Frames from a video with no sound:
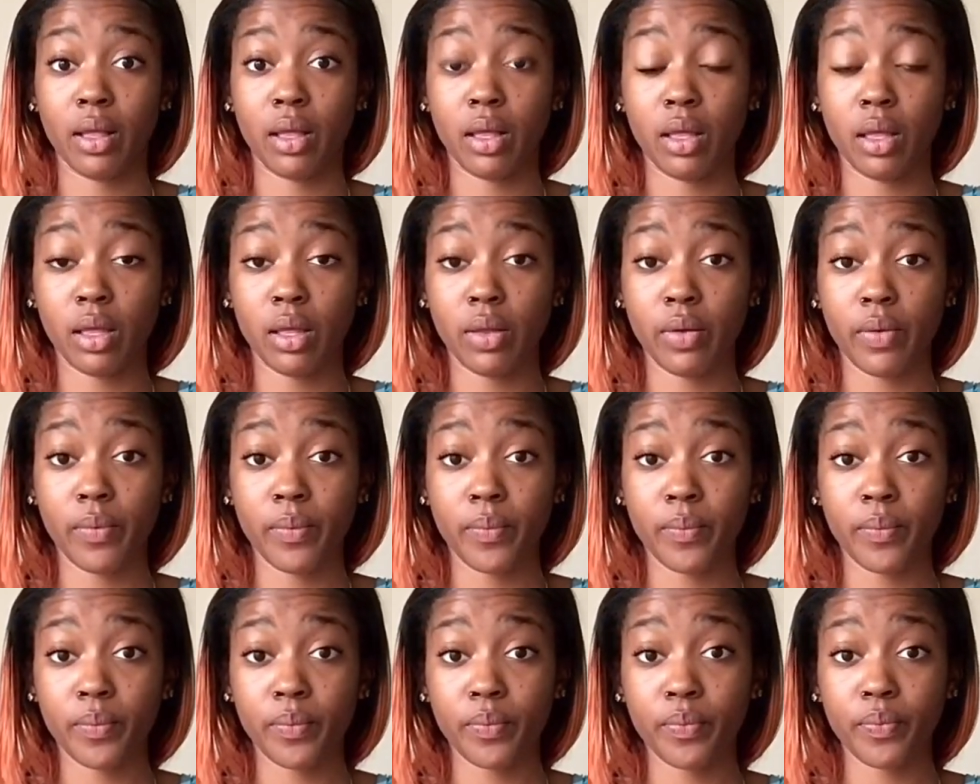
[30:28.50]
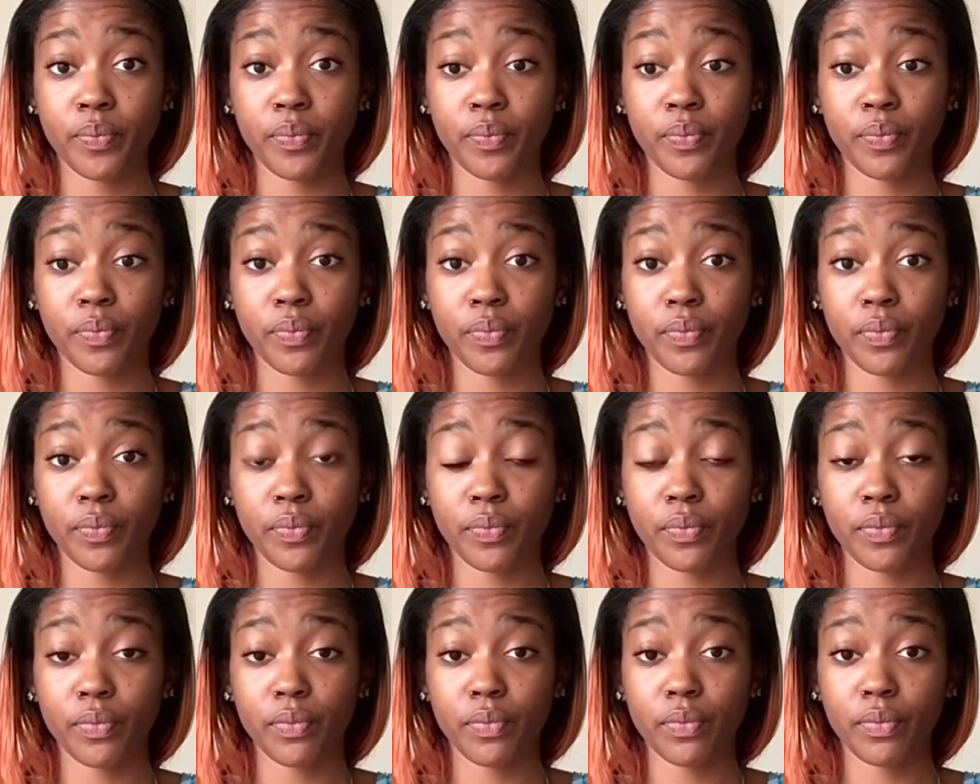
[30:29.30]

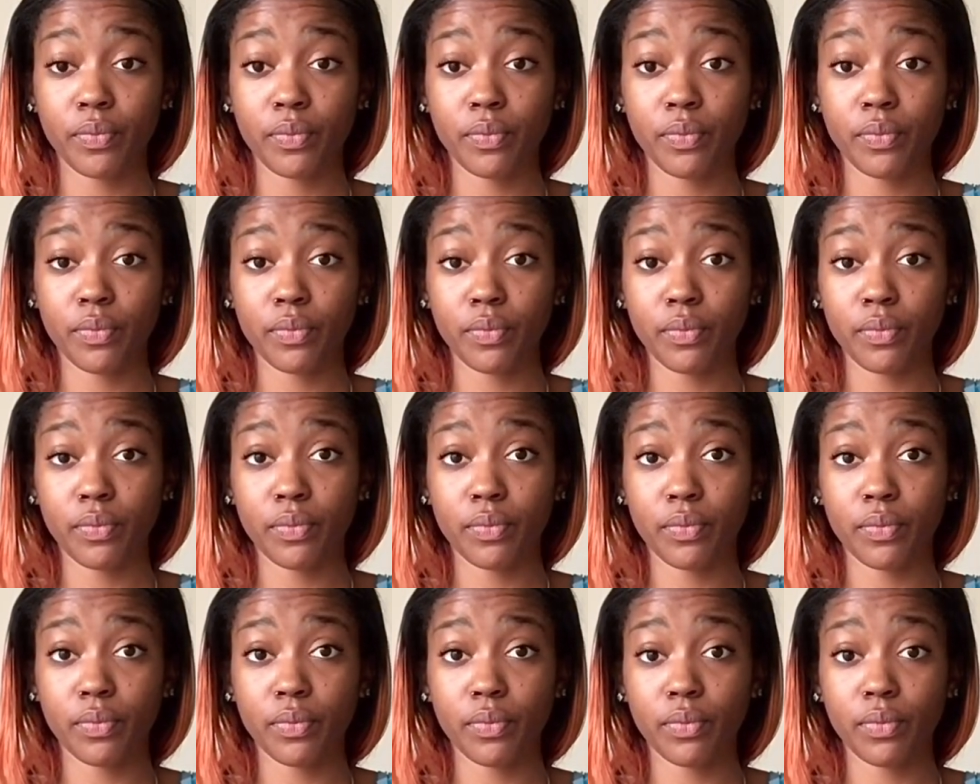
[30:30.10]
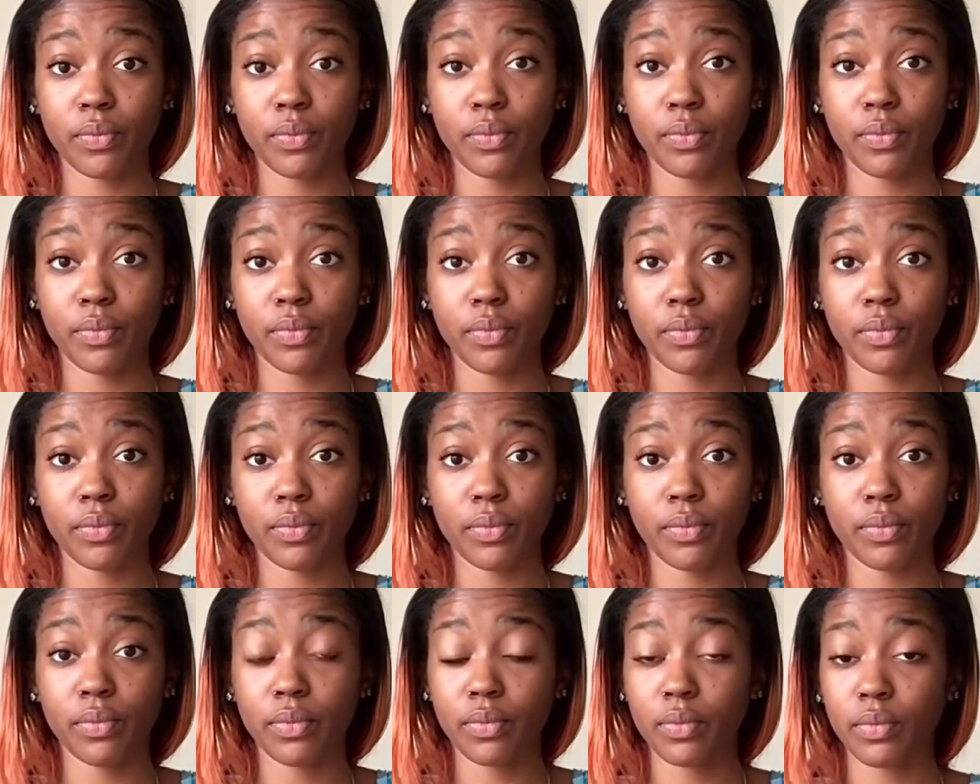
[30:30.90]

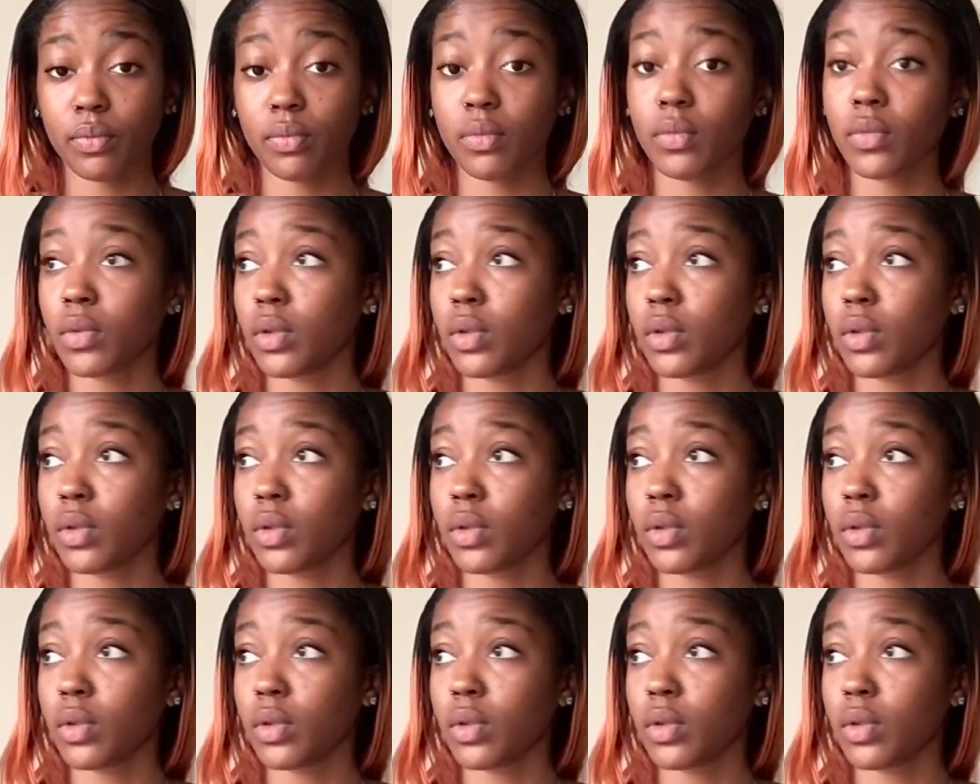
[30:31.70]
(silence)